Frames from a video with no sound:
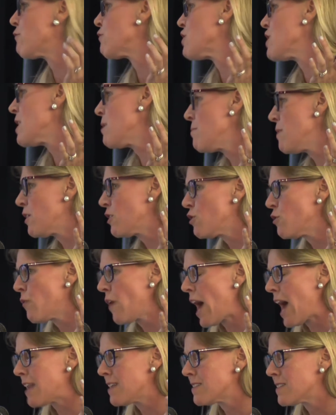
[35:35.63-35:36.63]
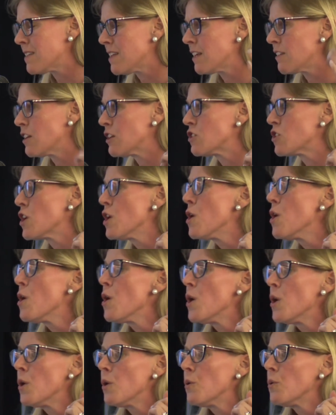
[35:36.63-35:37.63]
every email you've had is in English,
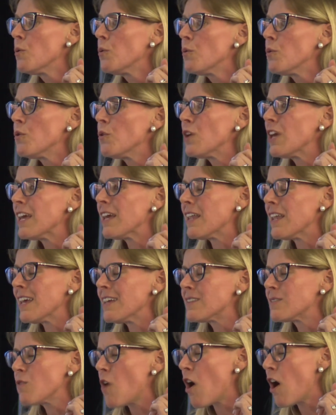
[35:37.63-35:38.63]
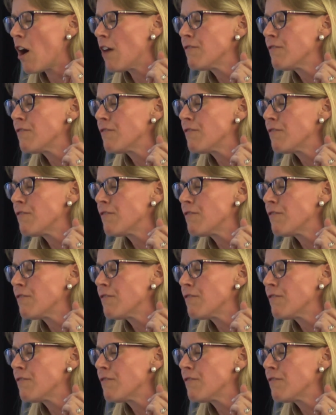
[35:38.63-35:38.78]
it's